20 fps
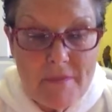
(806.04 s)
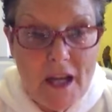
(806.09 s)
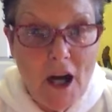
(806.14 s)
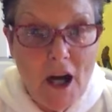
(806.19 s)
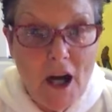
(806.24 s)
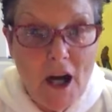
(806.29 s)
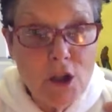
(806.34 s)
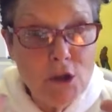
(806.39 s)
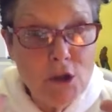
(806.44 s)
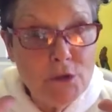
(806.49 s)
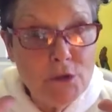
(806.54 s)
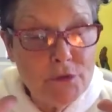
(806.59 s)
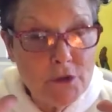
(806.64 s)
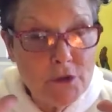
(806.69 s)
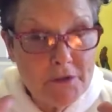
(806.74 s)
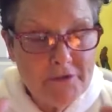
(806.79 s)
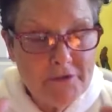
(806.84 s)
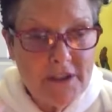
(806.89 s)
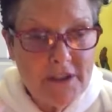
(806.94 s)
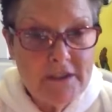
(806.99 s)
over a
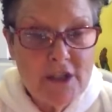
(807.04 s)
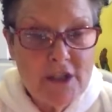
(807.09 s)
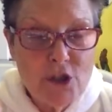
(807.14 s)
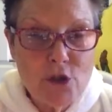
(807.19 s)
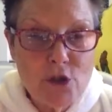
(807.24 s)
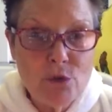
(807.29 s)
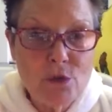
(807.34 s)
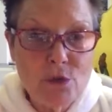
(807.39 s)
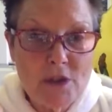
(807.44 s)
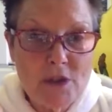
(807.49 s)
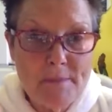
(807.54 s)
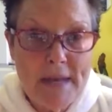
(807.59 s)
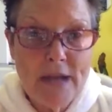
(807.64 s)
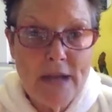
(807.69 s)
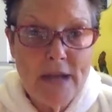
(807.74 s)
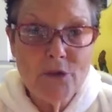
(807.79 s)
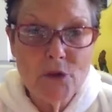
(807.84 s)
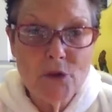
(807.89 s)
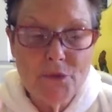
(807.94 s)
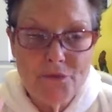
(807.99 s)
very short
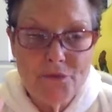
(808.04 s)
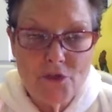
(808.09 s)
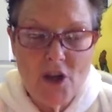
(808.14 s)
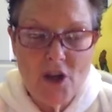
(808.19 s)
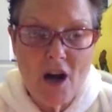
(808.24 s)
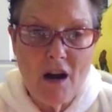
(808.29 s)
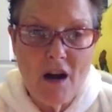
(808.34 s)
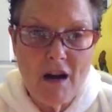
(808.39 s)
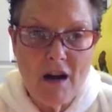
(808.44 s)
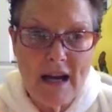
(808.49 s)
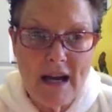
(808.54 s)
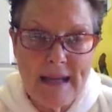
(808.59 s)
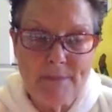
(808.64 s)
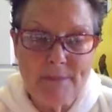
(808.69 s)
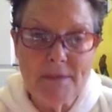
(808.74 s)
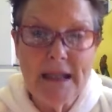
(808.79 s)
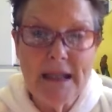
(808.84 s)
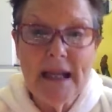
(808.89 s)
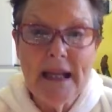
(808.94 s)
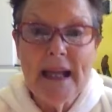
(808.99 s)
amount of
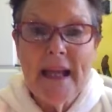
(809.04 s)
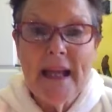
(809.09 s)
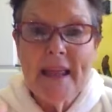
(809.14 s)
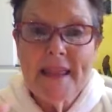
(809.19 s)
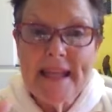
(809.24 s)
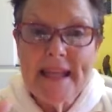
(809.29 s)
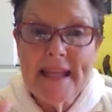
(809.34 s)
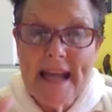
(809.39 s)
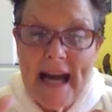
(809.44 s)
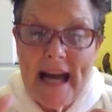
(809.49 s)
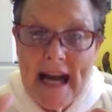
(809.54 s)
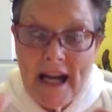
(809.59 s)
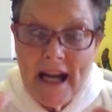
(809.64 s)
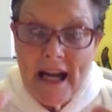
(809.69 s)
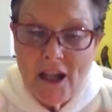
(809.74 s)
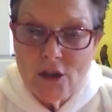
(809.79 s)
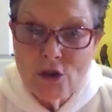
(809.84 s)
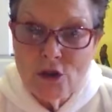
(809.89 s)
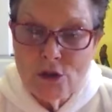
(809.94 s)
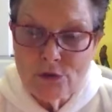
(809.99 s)
time, the
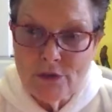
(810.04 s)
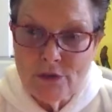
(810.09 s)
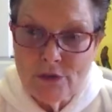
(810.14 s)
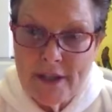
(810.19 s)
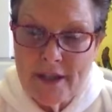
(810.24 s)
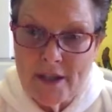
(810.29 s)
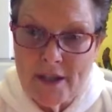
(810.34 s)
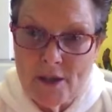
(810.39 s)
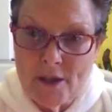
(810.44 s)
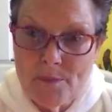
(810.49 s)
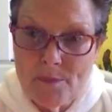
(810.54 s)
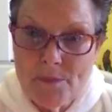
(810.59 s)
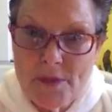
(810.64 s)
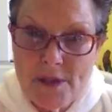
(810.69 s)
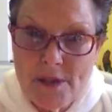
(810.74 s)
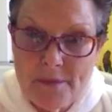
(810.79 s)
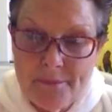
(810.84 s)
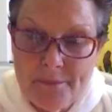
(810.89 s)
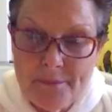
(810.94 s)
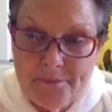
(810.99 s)

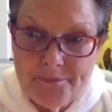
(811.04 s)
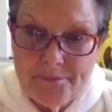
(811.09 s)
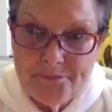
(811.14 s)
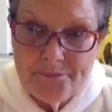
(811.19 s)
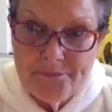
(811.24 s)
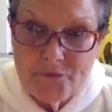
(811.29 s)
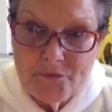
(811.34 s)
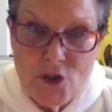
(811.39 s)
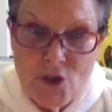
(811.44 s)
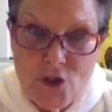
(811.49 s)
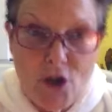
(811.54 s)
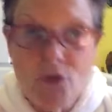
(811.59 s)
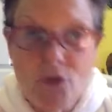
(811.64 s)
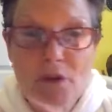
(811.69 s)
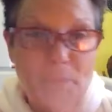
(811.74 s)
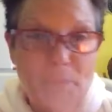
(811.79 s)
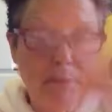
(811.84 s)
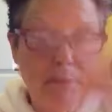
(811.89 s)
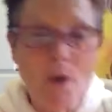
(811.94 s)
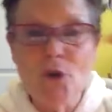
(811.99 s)
algorithms,
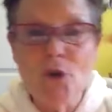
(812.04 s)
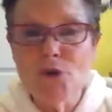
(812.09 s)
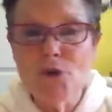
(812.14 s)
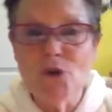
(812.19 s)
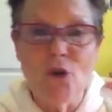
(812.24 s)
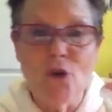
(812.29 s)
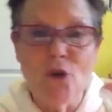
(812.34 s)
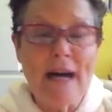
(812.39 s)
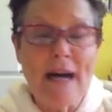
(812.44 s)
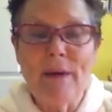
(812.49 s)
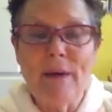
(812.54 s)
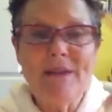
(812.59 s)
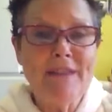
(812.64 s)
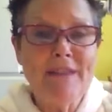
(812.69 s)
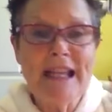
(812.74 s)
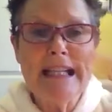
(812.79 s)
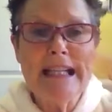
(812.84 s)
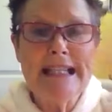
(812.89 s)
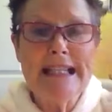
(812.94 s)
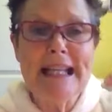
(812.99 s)
the bots, or however
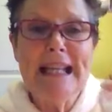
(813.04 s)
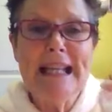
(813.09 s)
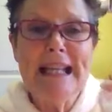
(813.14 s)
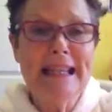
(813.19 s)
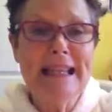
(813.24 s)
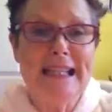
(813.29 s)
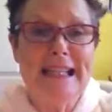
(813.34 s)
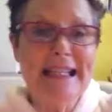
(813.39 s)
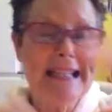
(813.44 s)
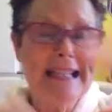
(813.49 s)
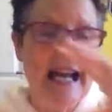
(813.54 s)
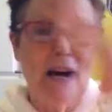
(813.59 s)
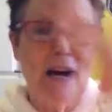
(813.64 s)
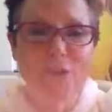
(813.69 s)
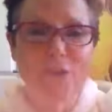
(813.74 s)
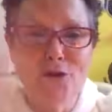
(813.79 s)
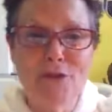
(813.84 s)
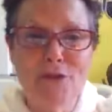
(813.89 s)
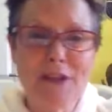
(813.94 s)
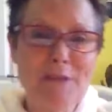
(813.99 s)
they send these
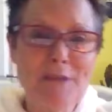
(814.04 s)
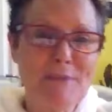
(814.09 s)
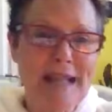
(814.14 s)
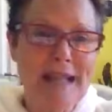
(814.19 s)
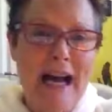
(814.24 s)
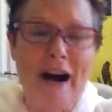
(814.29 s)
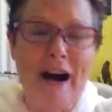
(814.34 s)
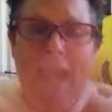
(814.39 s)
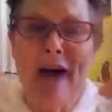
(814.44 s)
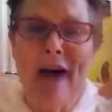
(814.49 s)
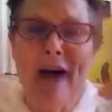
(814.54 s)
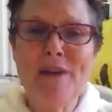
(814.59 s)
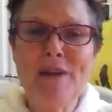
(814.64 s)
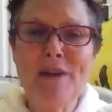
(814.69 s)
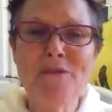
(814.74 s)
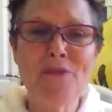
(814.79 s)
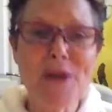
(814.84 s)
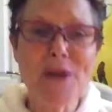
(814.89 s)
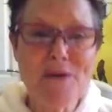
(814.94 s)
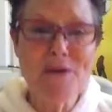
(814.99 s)
algorithms out,
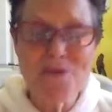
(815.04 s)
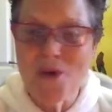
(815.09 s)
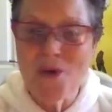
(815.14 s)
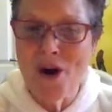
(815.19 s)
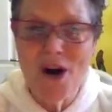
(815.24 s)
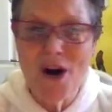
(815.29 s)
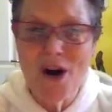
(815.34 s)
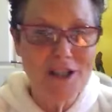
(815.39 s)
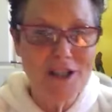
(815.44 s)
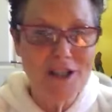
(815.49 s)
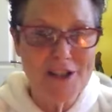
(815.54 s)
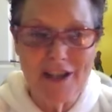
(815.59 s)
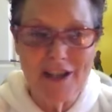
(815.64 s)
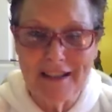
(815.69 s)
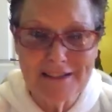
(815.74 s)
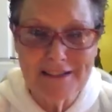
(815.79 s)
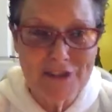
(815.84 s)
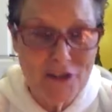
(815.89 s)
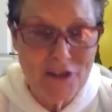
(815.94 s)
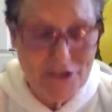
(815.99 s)
however it works, I
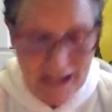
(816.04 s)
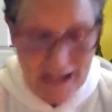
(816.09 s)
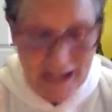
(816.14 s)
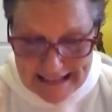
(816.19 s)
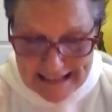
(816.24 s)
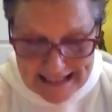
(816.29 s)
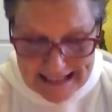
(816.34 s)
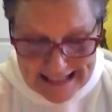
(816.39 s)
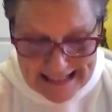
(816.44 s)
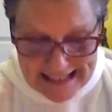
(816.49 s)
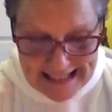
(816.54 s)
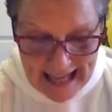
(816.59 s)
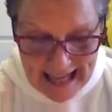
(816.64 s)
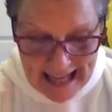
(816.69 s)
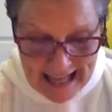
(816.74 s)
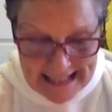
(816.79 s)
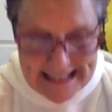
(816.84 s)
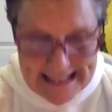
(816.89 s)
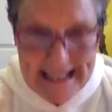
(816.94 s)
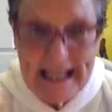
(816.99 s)
don't
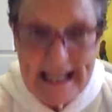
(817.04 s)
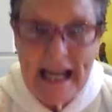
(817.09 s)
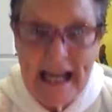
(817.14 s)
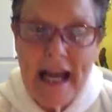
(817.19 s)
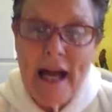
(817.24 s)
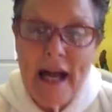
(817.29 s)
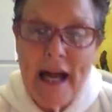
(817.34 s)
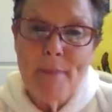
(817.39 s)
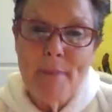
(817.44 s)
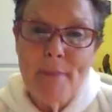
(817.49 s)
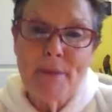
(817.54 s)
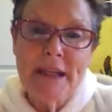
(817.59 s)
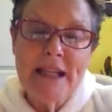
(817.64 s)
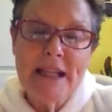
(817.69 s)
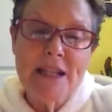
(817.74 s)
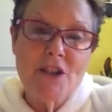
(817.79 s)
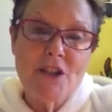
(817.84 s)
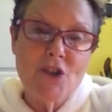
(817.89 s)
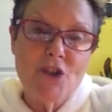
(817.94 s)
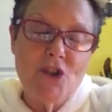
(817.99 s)
understand it, but
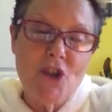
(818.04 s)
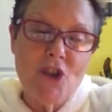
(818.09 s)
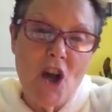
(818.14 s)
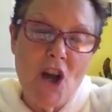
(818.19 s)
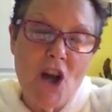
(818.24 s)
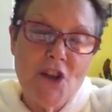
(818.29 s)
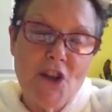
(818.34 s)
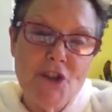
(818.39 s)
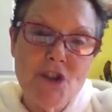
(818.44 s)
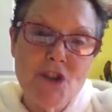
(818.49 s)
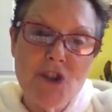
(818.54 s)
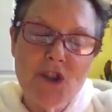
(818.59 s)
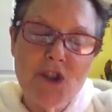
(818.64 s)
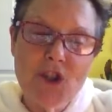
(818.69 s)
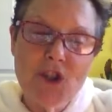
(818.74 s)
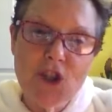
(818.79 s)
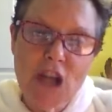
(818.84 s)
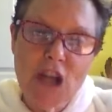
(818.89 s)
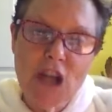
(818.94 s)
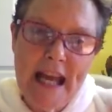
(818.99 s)
it starts to
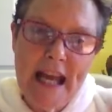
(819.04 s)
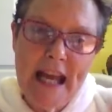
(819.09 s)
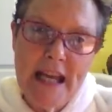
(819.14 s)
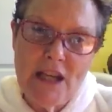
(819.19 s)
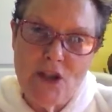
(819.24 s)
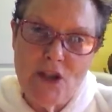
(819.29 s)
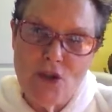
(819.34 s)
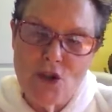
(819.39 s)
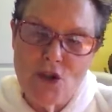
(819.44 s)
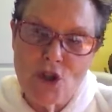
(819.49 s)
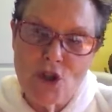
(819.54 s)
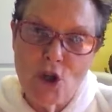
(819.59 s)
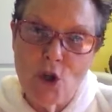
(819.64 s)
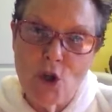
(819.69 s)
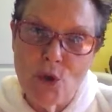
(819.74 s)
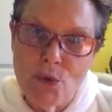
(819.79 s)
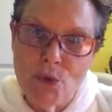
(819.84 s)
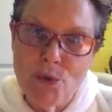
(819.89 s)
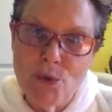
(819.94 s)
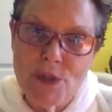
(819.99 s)
change
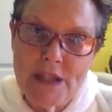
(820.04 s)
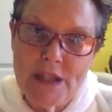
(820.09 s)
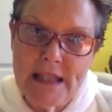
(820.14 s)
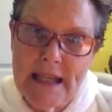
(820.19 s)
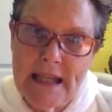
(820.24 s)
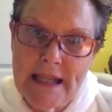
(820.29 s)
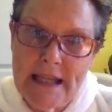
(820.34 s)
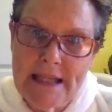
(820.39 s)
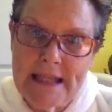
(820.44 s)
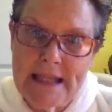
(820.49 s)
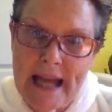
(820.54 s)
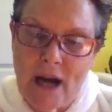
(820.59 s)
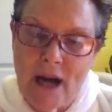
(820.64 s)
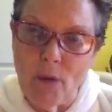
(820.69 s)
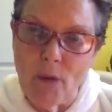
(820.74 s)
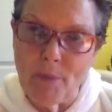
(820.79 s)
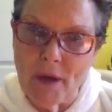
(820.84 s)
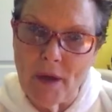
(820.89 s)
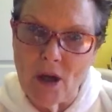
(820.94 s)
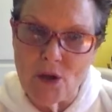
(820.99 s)
who sees our
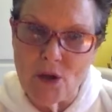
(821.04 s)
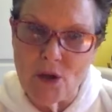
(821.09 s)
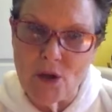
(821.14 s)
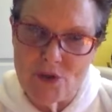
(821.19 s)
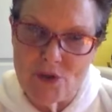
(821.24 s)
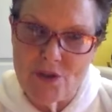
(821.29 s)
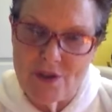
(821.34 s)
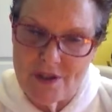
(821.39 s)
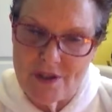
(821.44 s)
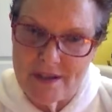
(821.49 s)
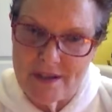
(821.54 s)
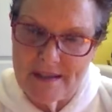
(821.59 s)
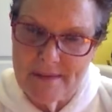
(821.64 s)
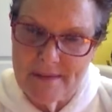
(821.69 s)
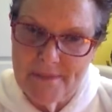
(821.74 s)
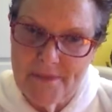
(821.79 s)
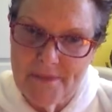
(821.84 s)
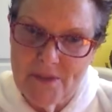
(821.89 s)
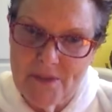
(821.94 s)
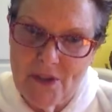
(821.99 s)
posts,
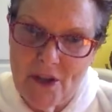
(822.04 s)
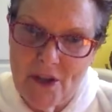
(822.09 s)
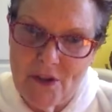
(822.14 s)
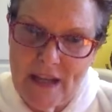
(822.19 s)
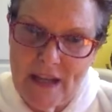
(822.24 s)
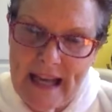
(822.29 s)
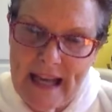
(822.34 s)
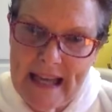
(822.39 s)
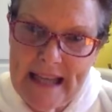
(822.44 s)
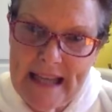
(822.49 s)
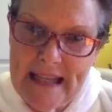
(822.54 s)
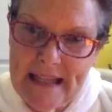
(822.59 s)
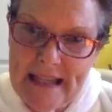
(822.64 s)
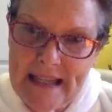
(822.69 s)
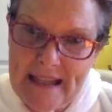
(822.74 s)
okay?